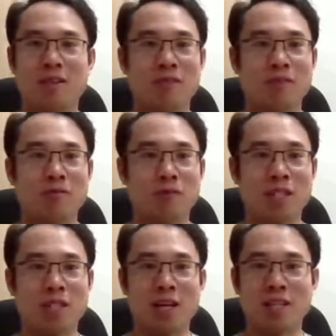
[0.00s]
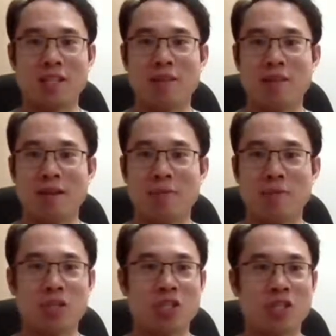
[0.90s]
resizing and the
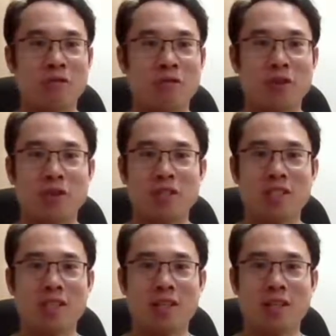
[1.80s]
position first,